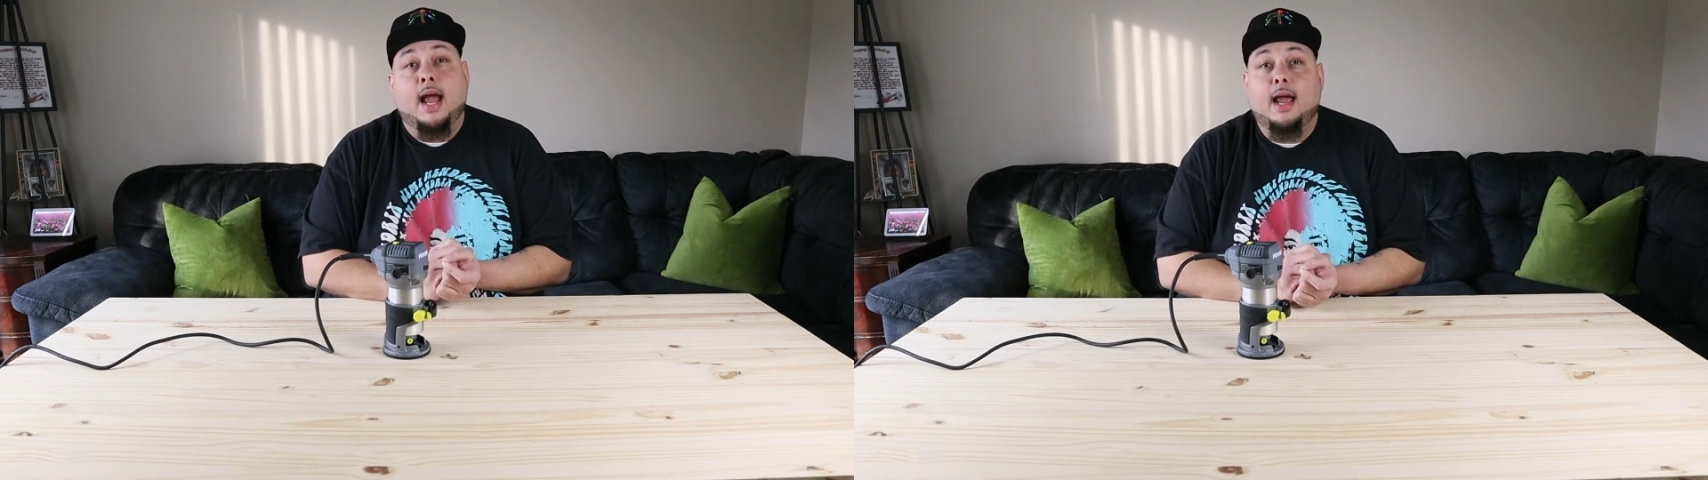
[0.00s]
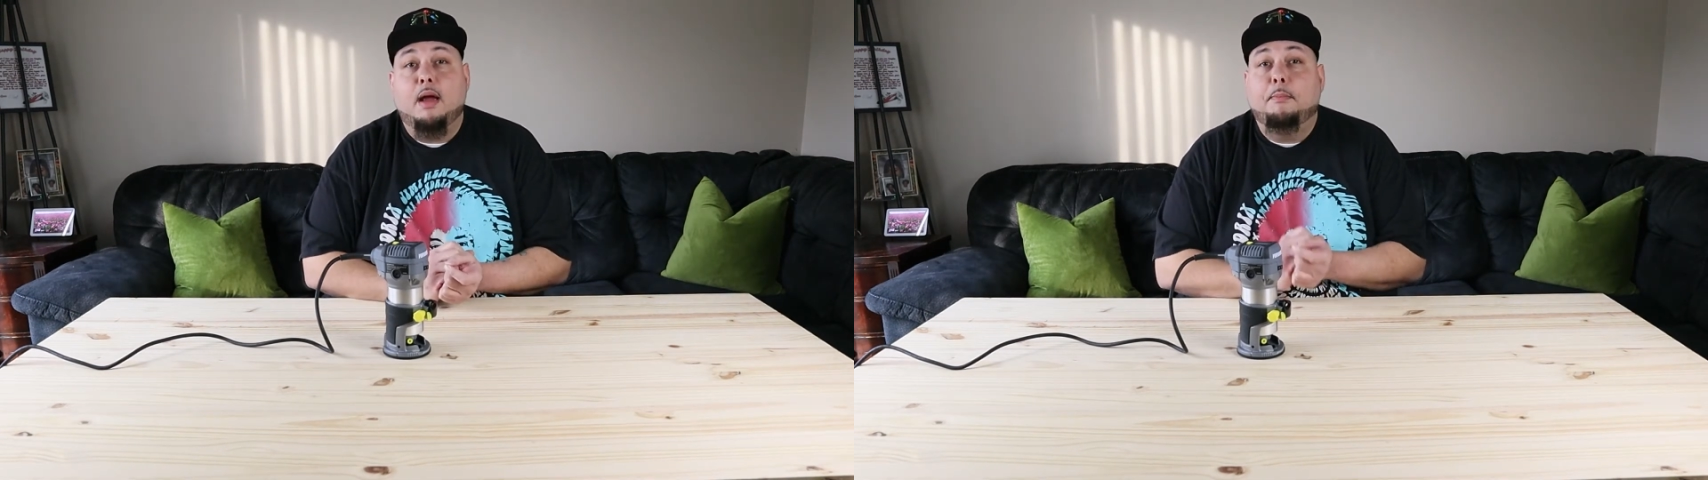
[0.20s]

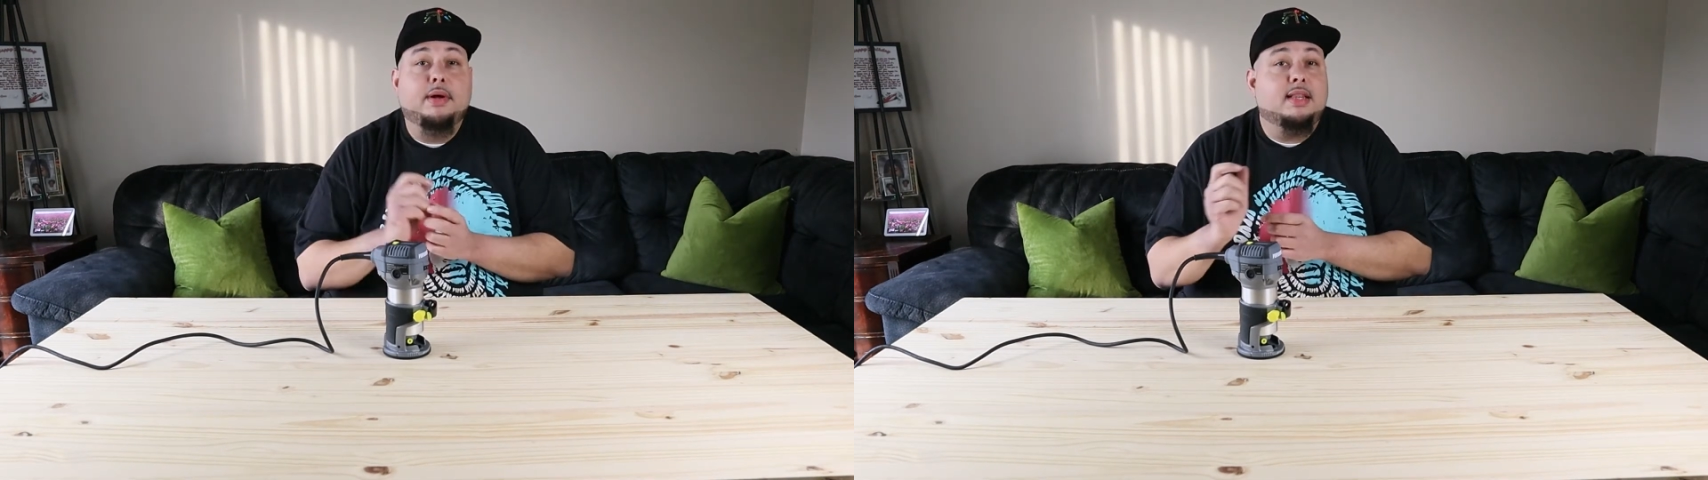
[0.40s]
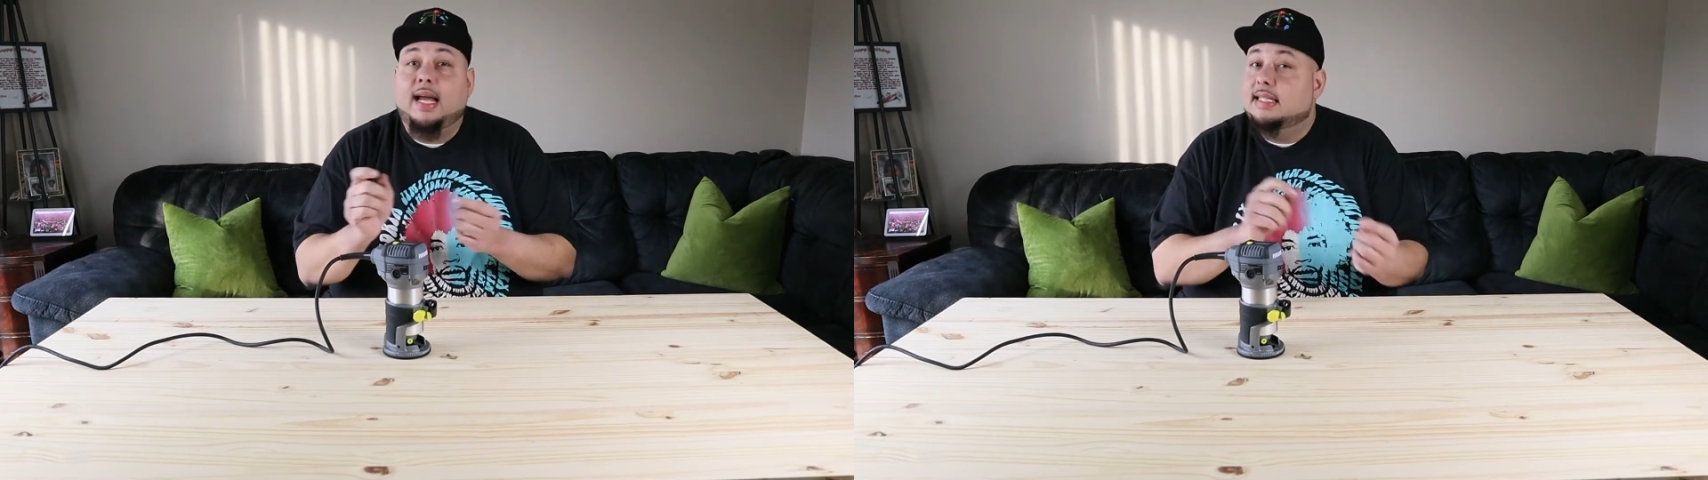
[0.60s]
and
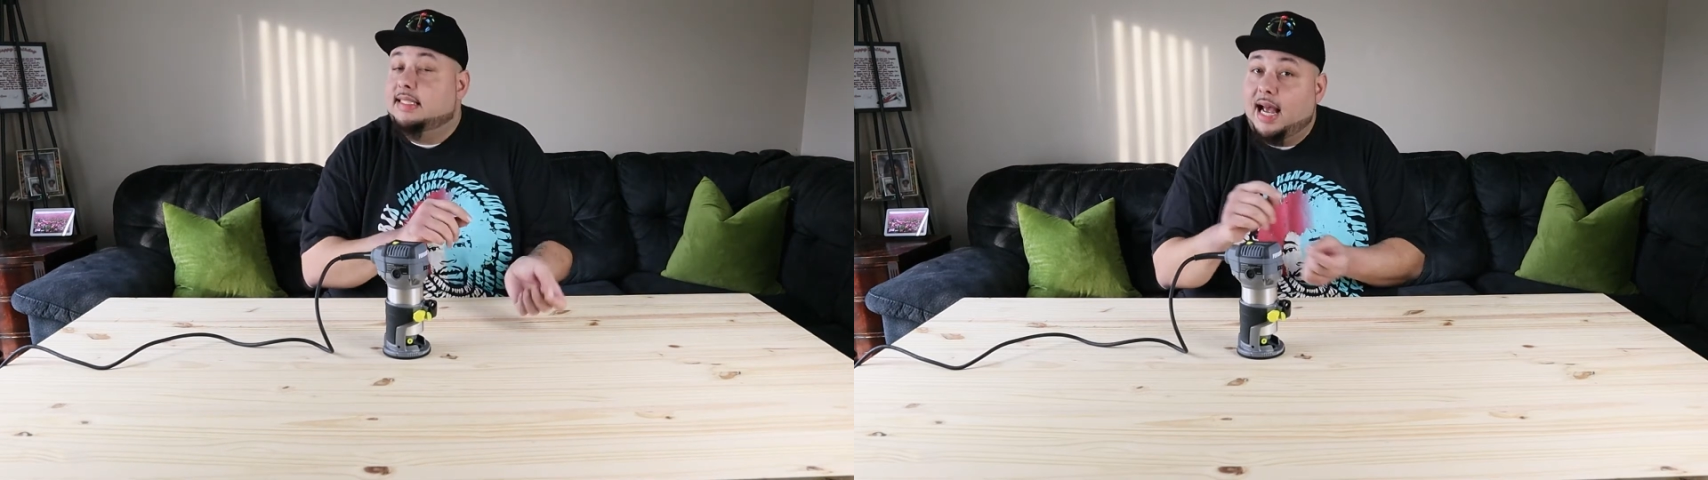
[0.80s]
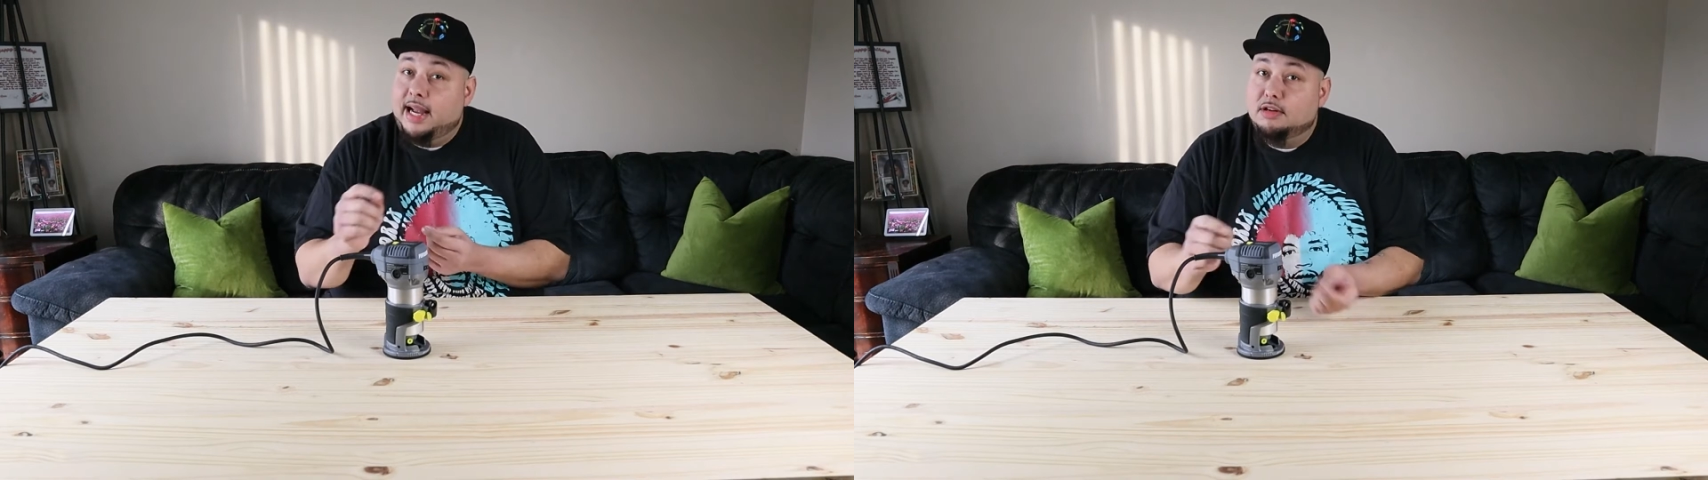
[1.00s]
put that
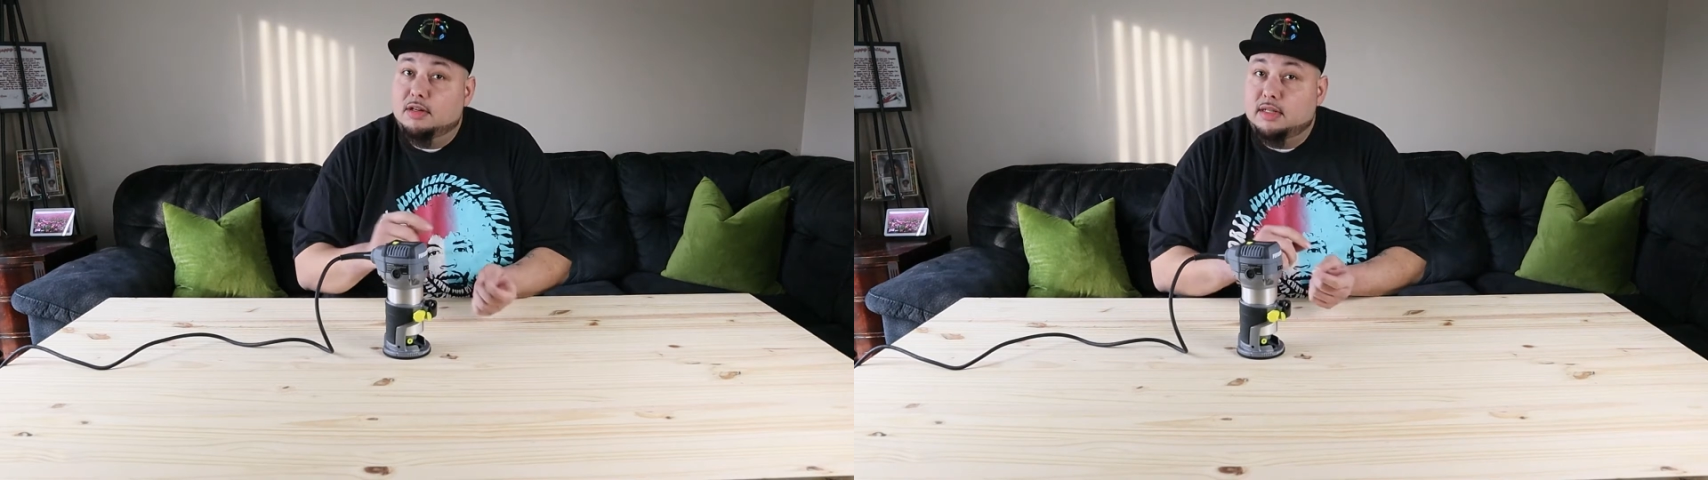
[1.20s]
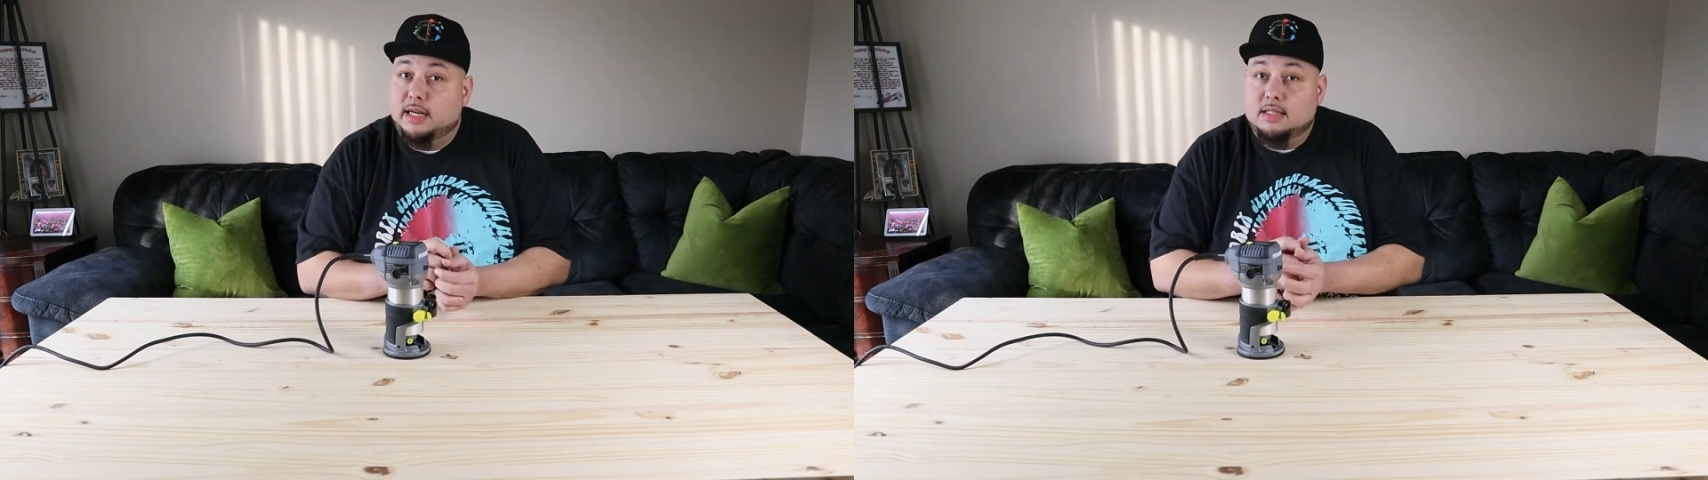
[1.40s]
tag
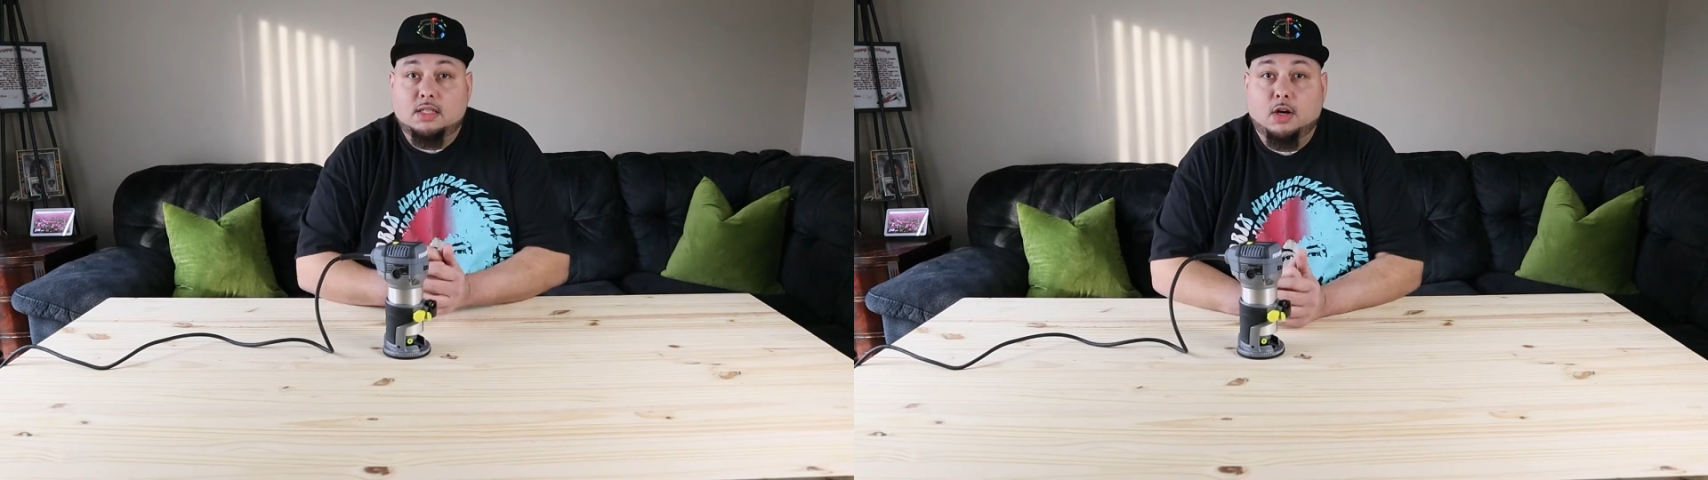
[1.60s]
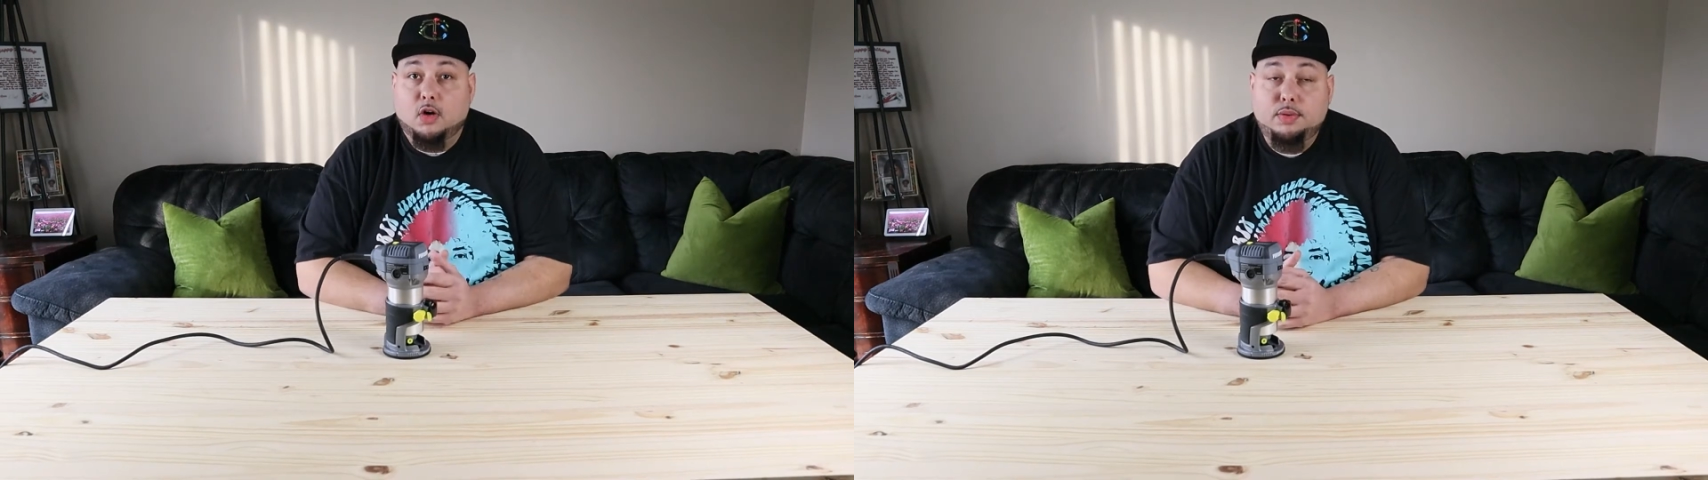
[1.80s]
on there,
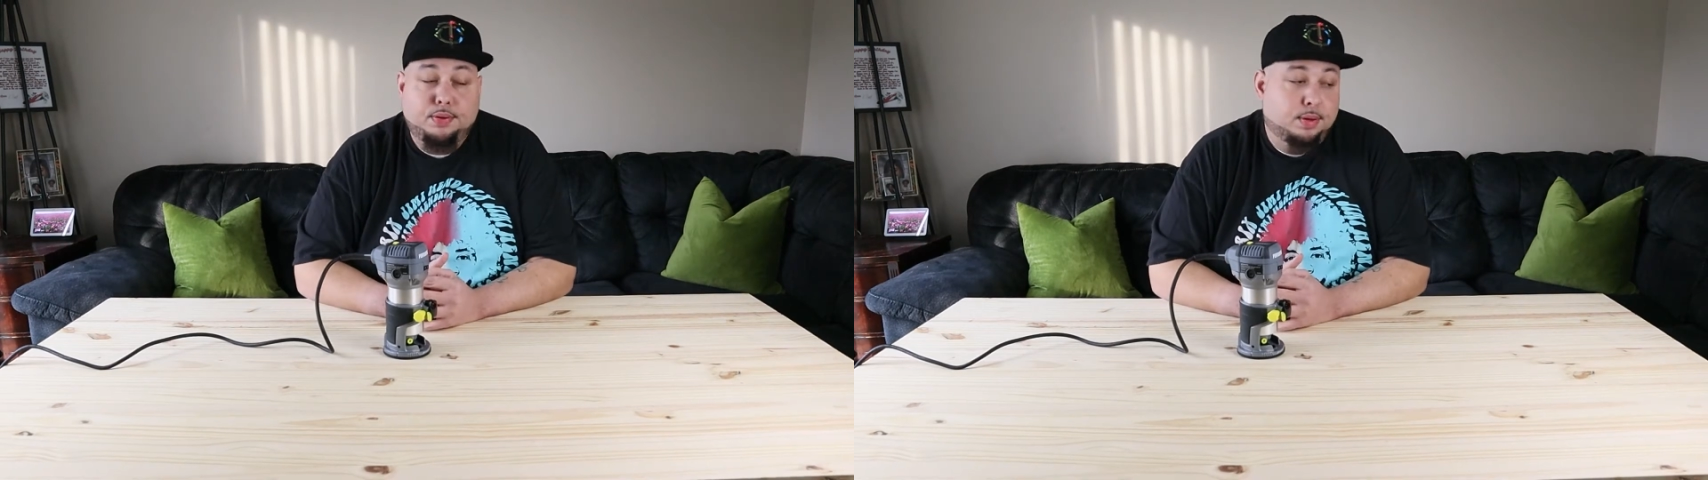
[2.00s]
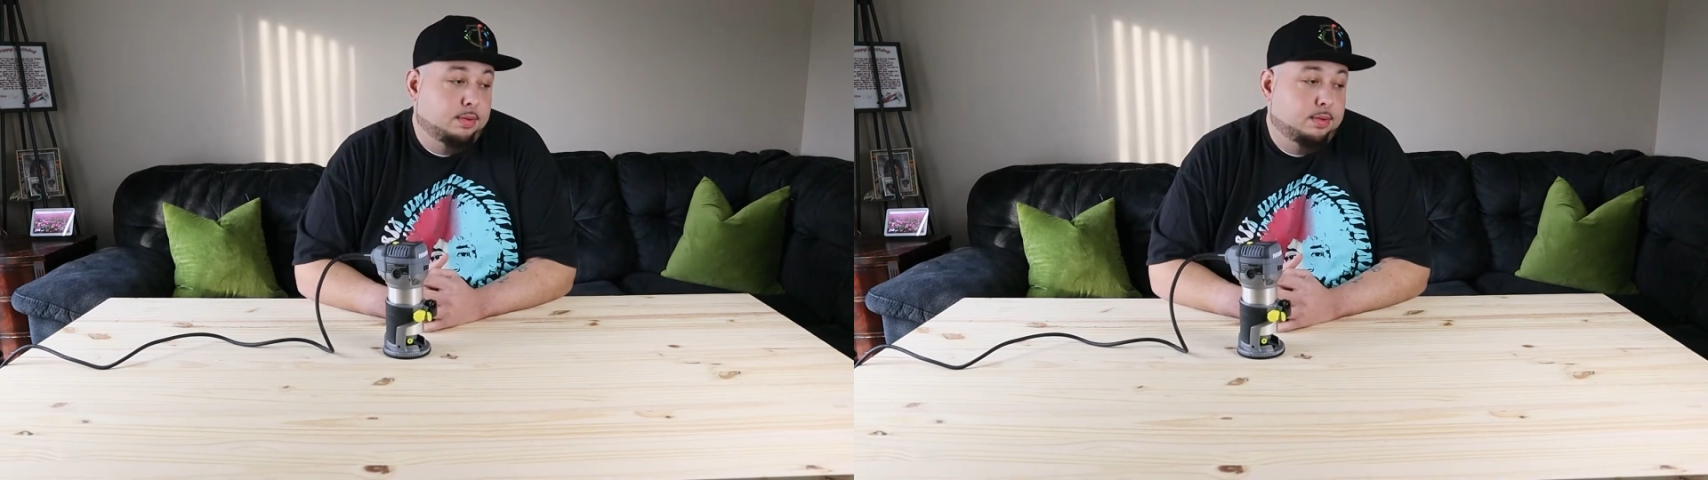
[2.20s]
so,